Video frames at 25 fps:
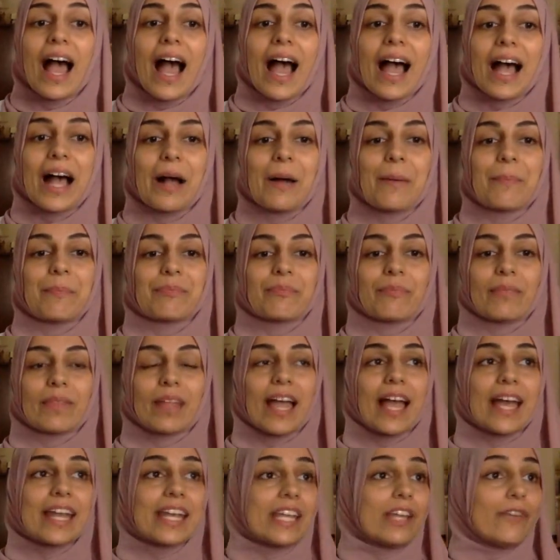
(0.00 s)
And
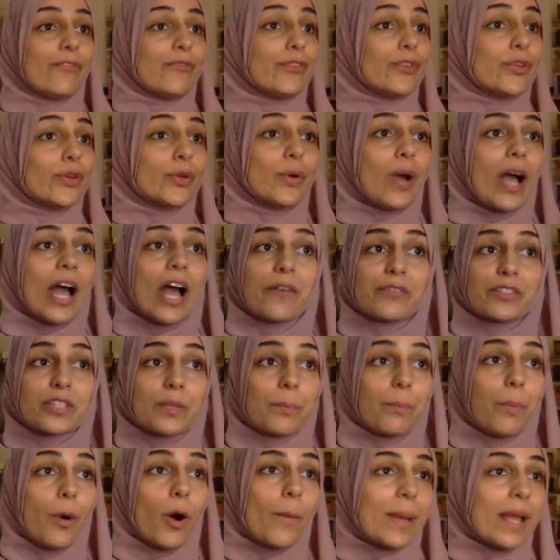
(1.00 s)
if you have
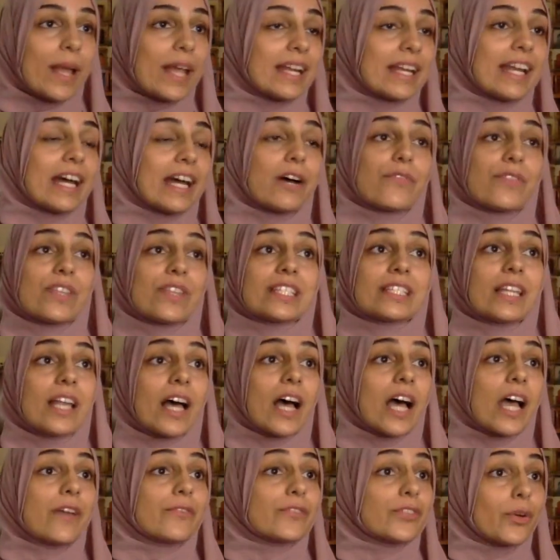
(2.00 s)
to pop in and out of this
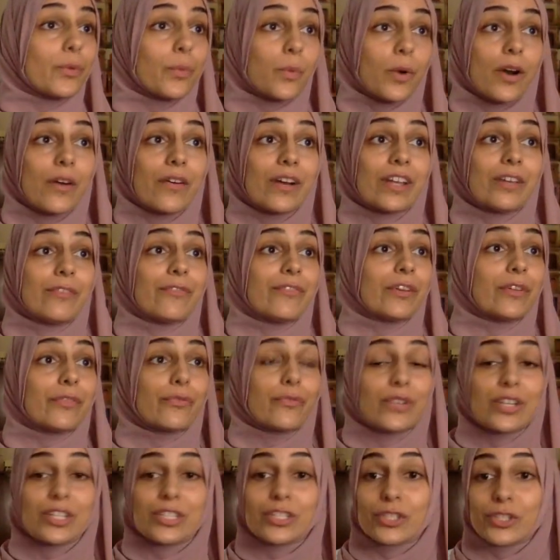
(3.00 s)
live, don't worry, feel
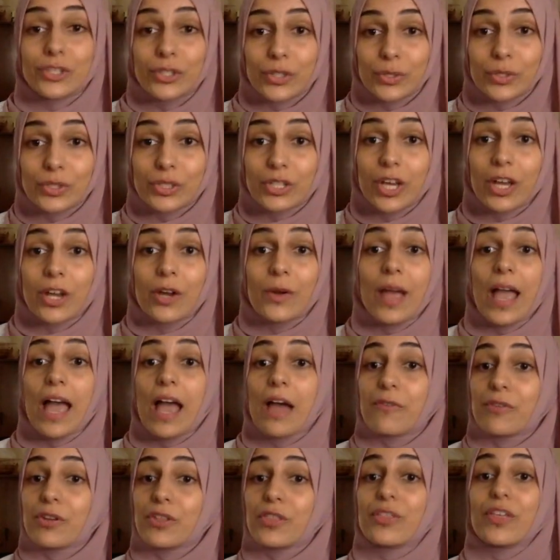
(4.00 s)
free to do so.
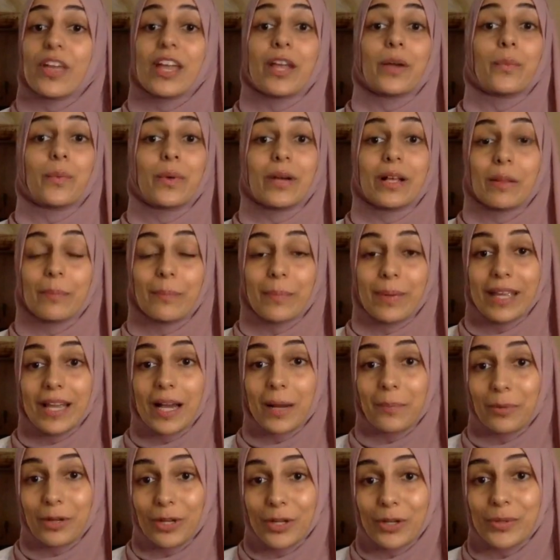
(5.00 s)
Everything will be
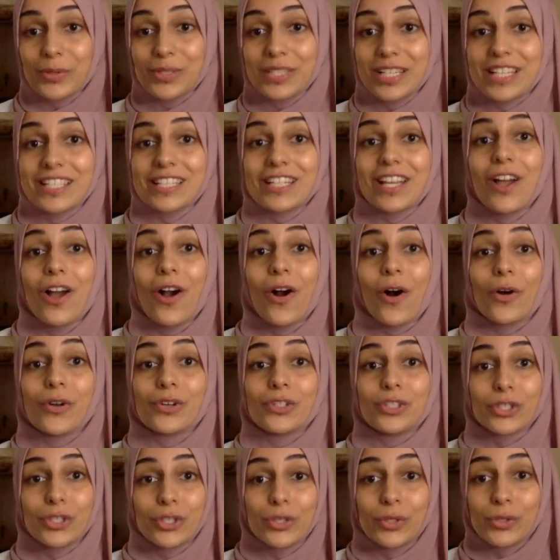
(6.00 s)
uploaded
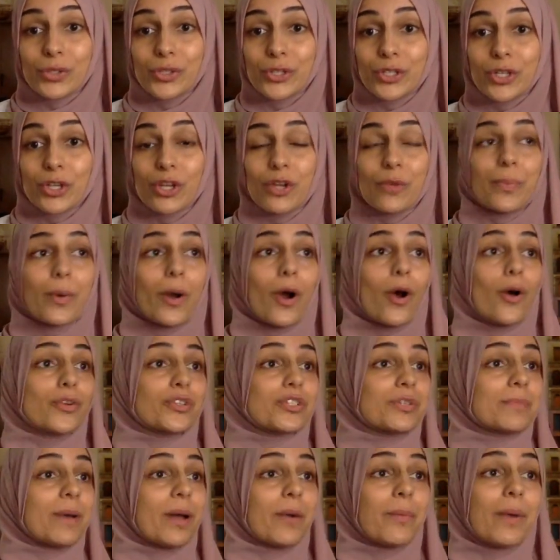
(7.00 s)
onto YouTube,
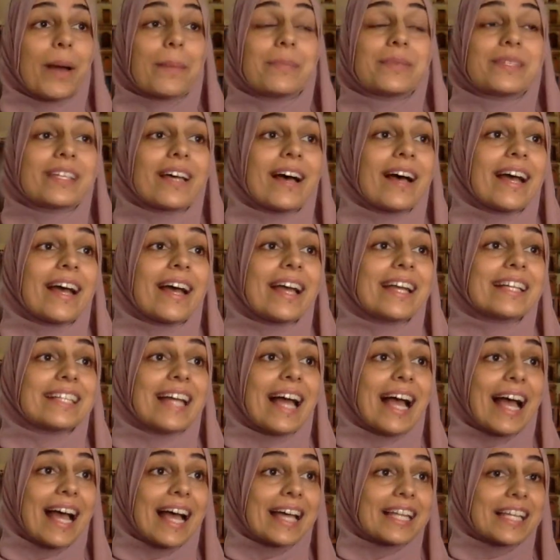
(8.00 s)
onto my website,
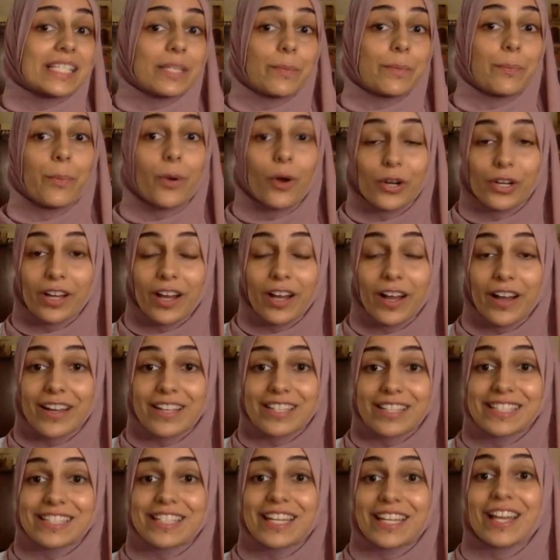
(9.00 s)
and as a
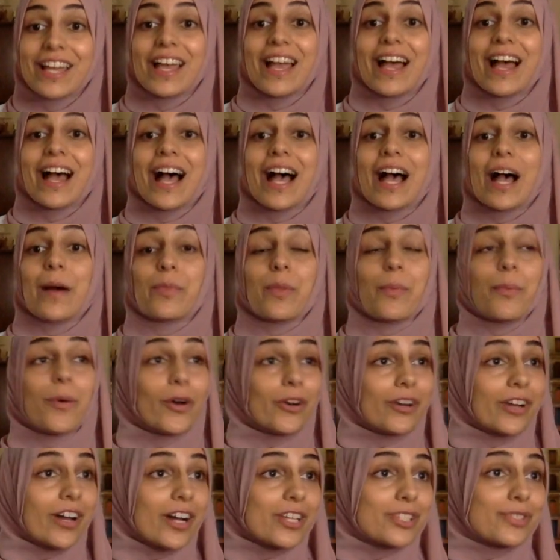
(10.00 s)
podcast, the
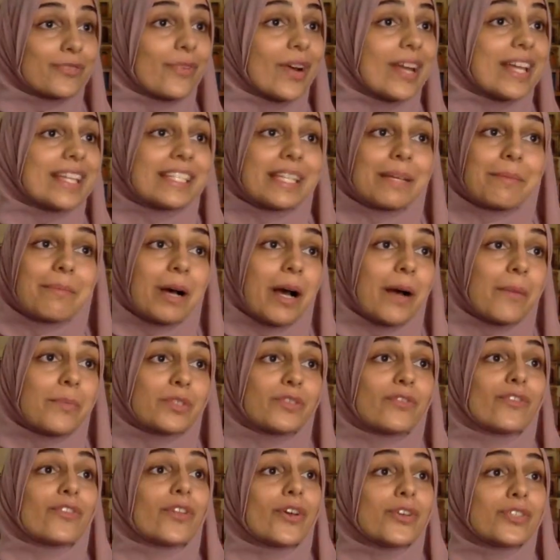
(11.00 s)
podcast Raising Mums,
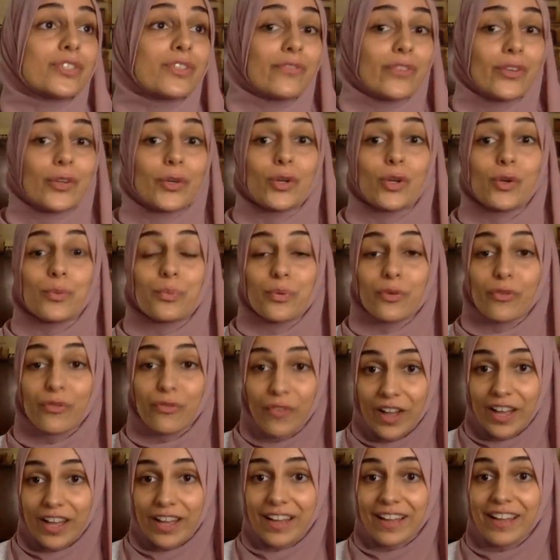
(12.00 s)
for those of you who
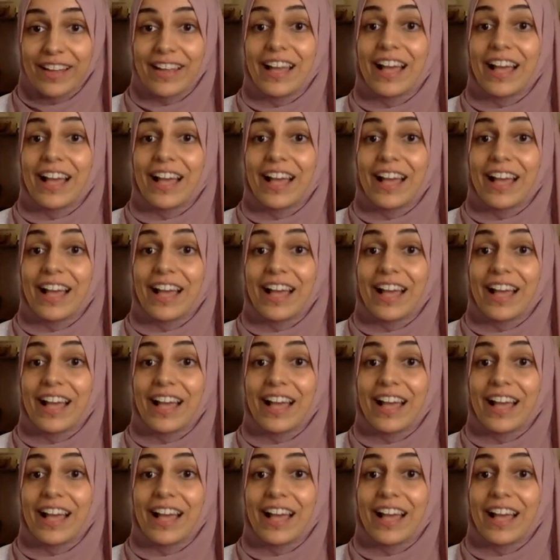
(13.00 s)
prefer,